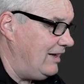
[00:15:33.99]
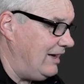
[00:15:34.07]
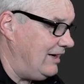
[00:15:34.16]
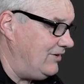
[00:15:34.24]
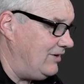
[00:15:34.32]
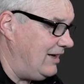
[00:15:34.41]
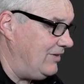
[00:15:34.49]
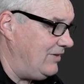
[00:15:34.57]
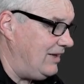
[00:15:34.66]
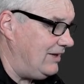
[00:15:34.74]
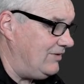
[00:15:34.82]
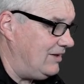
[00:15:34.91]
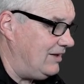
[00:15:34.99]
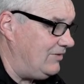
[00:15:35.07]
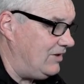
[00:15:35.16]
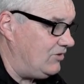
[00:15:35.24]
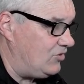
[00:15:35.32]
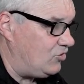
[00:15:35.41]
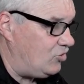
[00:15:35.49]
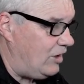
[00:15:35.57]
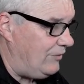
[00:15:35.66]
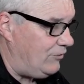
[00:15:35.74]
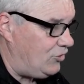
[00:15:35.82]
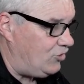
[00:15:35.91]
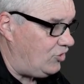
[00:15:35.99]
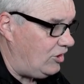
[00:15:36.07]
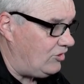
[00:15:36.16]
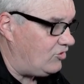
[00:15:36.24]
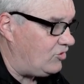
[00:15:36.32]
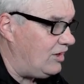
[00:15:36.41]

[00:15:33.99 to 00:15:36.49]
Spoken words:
and there's a Travis sheet.